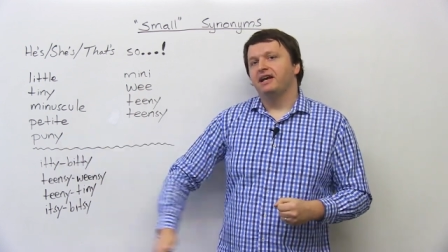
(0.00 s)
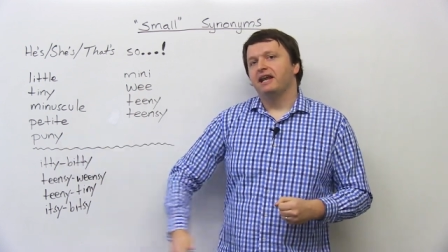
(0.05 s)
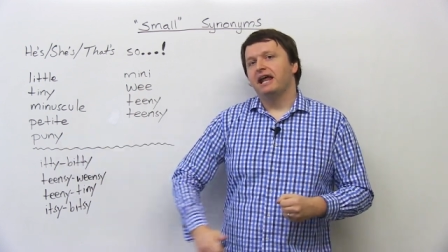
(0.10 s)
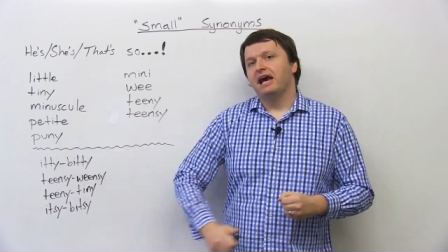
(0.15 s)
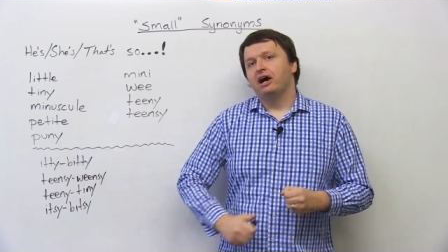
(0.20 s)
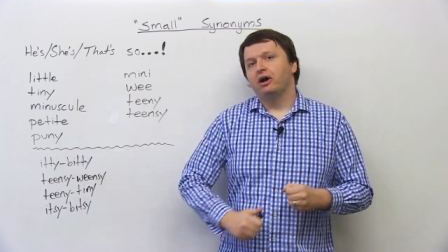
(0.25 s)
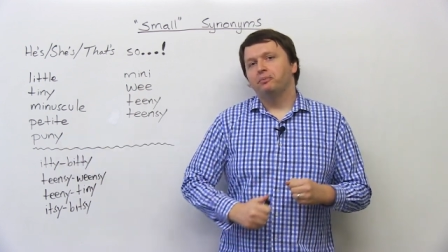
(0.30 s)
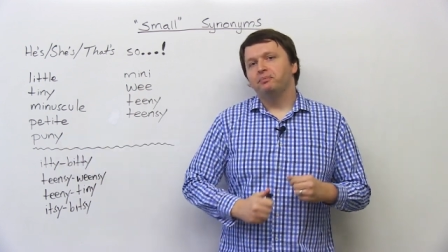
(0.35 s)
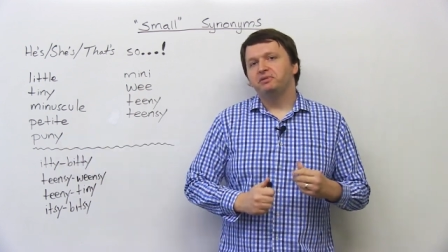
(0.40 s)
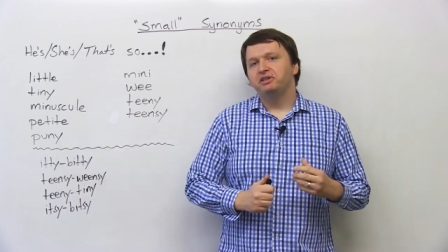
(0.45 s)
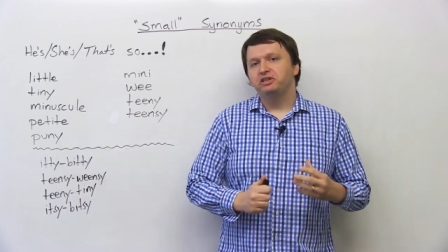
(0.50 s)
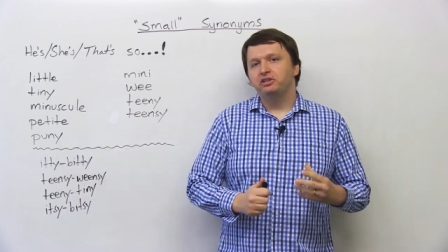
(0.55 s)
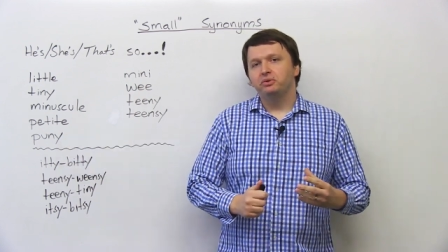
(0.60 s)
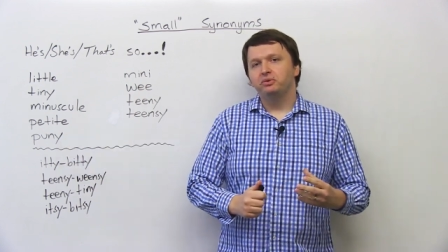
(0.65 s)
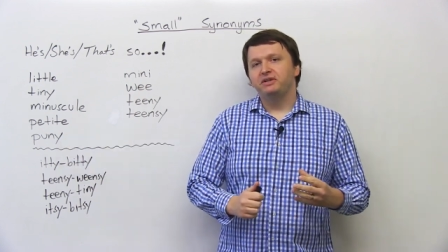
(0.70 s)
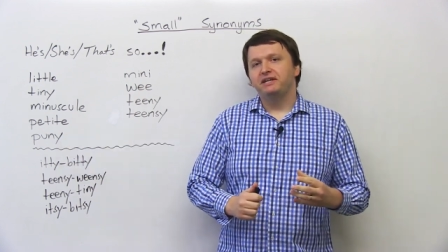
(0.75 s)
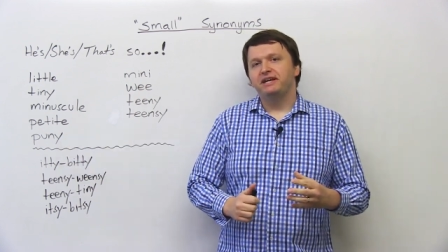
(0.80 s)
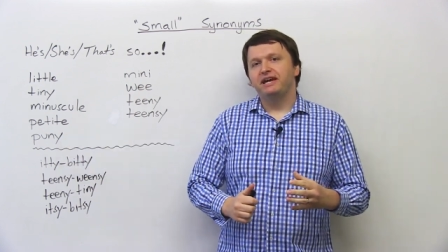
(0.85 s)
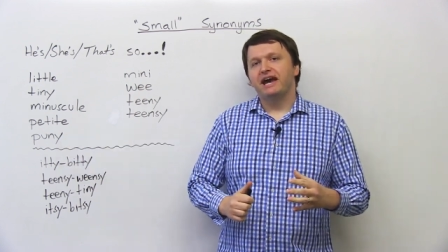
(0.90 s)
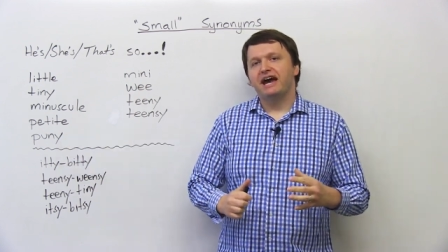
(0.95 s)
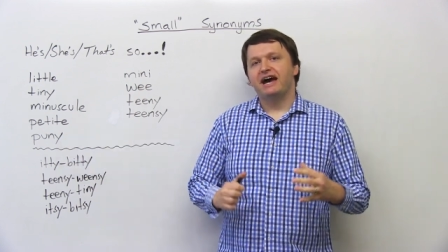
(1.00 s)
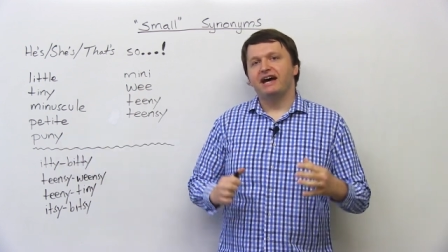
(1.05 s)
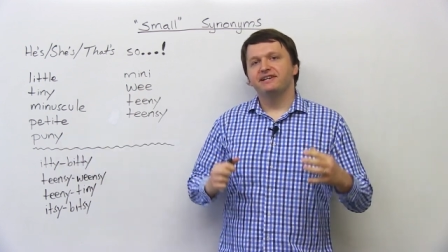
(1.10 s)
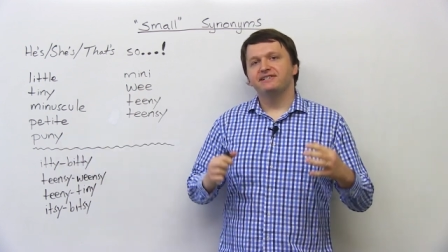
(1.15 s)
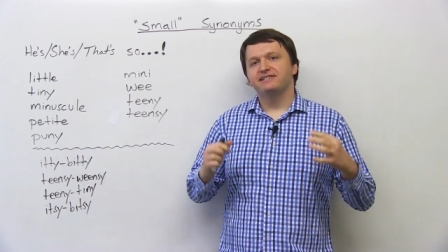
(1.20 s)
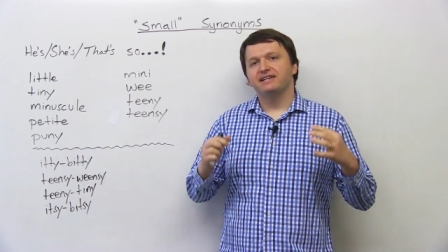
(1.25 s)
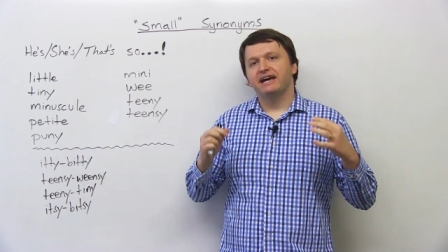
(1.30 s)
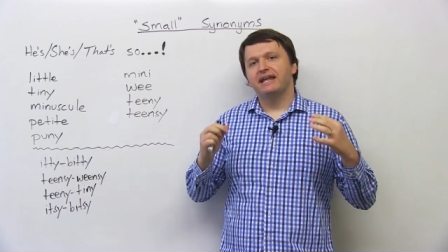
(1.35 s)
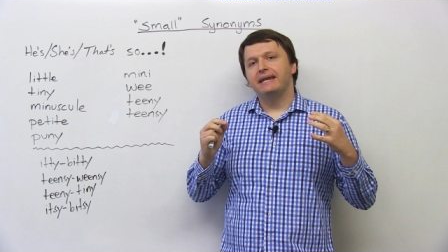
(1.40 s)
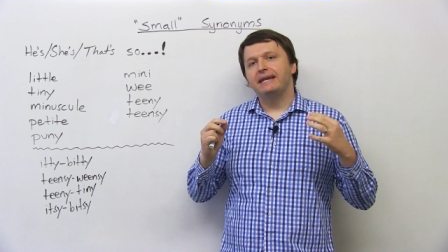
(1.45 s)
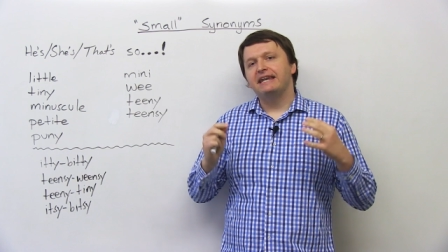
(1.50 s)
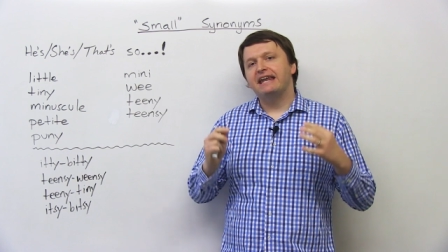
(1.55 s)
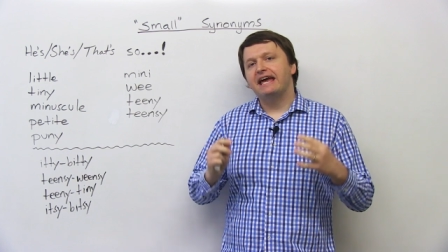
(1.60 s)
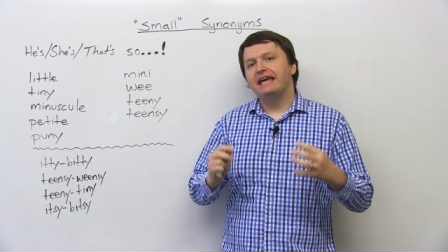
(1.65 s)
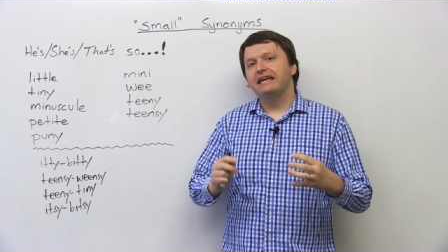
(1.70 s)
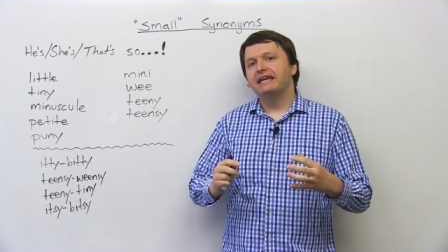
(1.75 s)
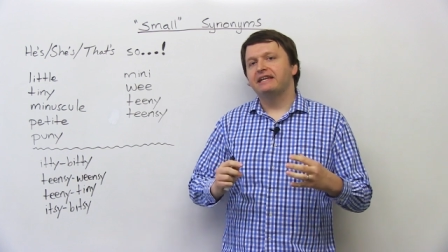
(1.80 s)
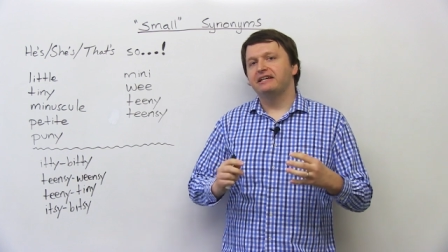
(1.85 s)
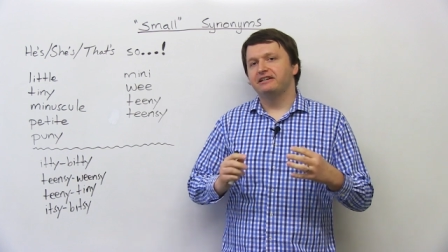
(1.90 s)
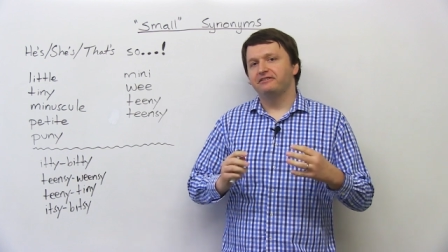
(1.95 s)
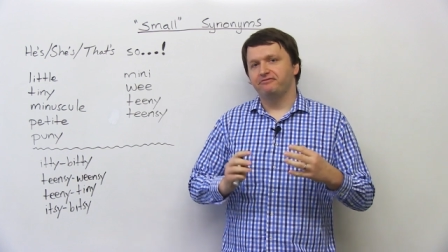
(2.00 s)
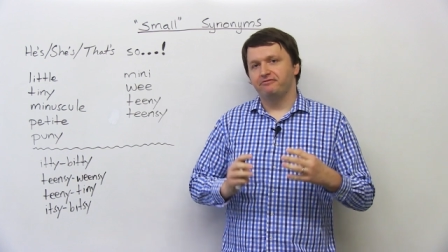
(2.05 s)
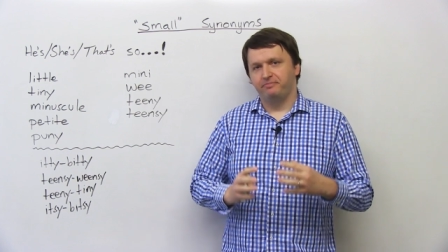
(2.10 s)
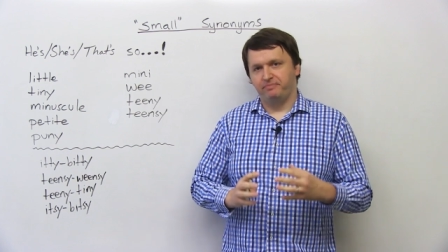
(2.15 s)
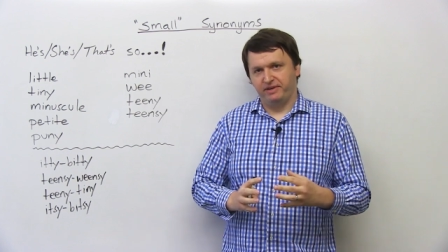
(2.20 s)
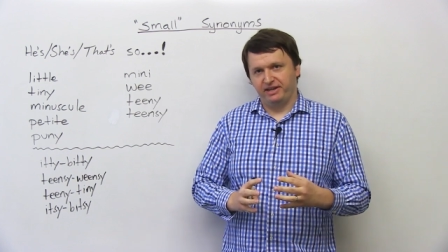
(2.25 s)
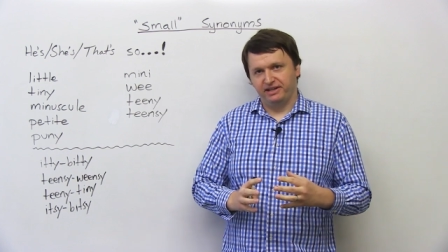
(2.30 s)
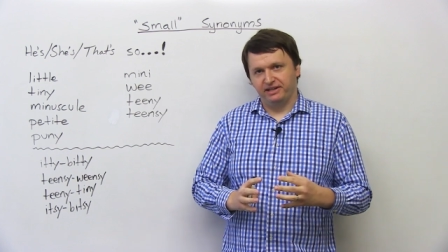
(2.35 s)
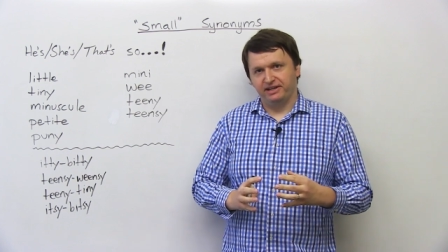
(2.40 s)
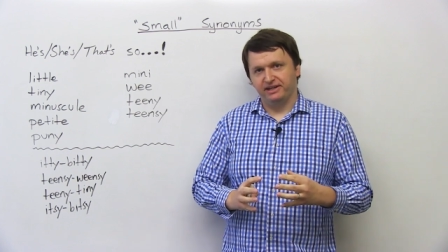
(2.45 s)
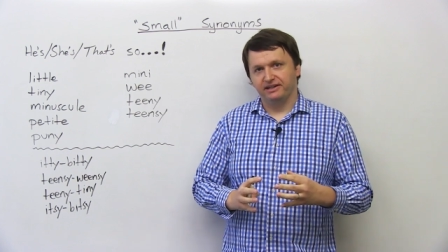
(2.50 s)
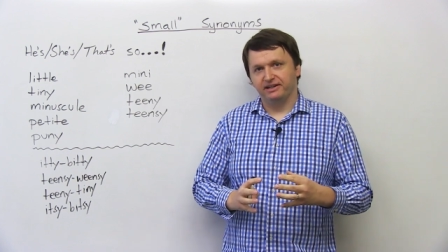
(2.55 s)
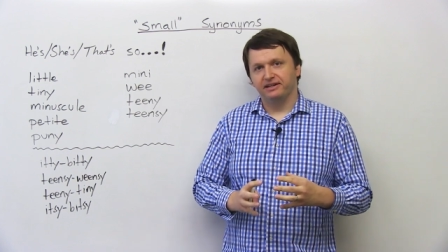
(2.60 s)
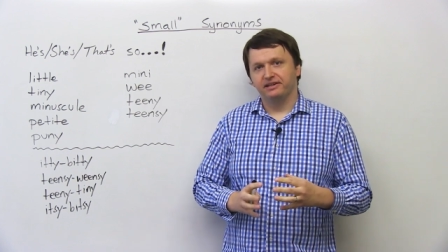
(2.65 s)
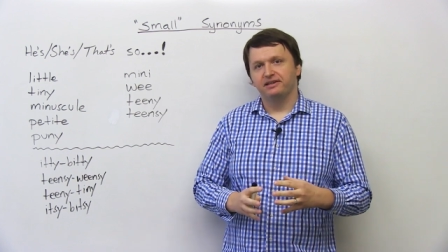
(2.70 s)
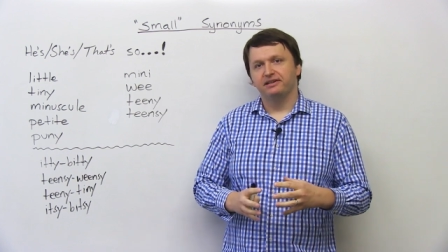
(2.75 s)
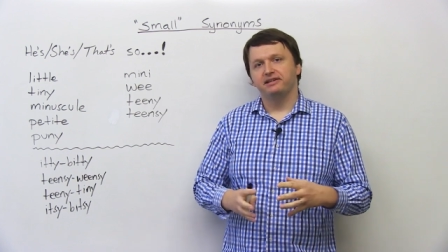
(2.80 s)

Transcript: Now, puny has a negative meaning.